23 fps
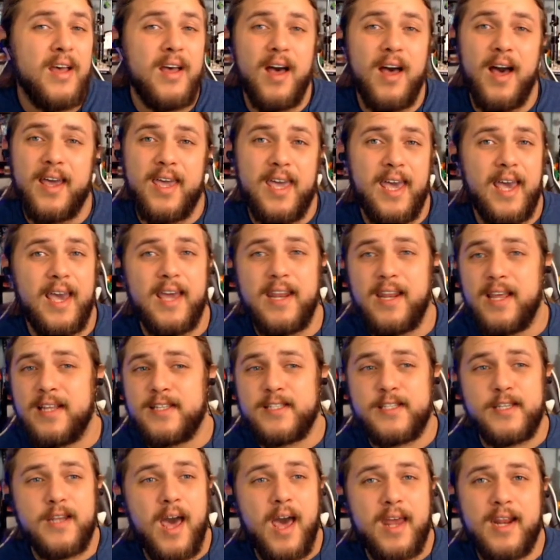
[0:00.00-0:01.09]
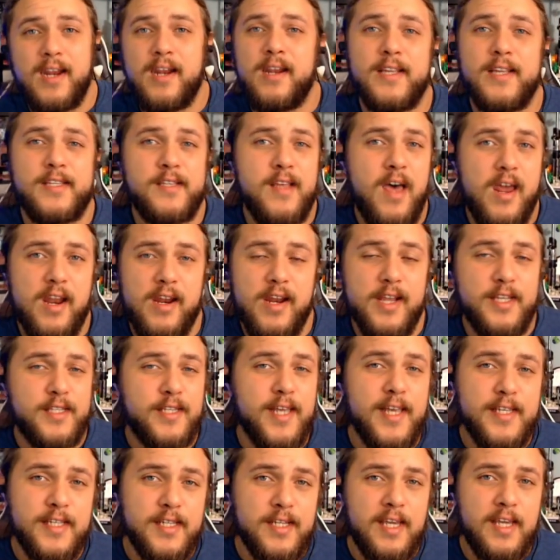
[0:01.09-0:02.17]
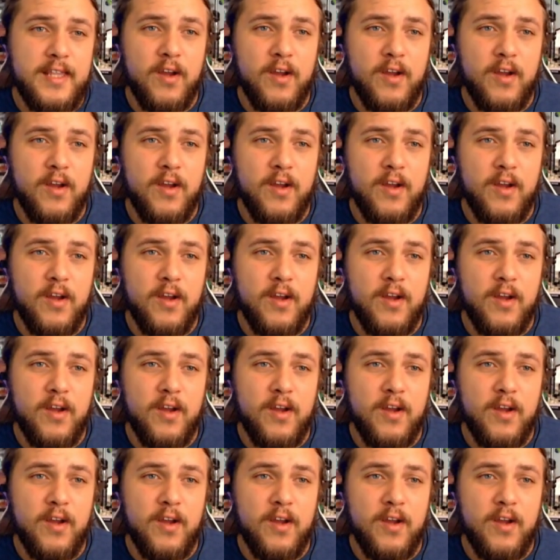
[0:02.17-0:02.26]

again, it's not a necessity.